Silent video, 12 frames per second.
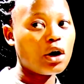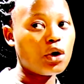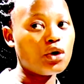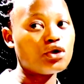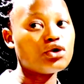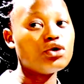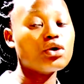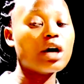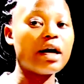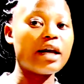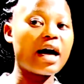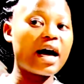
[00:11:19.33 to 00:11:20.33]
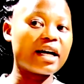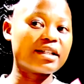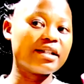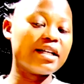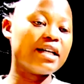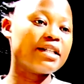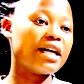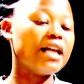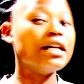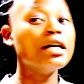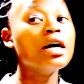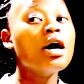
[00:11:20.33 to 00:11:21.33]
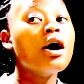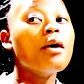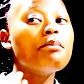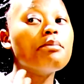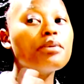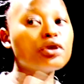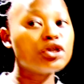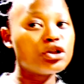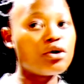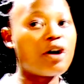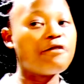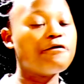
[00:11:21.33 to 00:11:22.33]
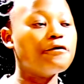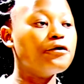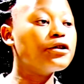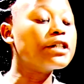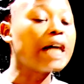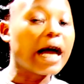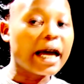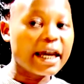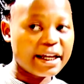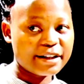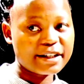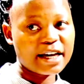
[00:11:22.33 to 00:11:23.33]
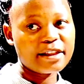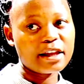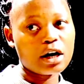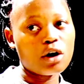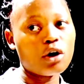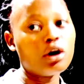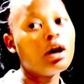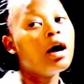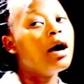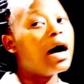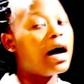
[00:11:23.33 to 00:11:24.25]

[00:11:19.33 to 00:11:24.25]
or you can accidentally put your foot inside the hole,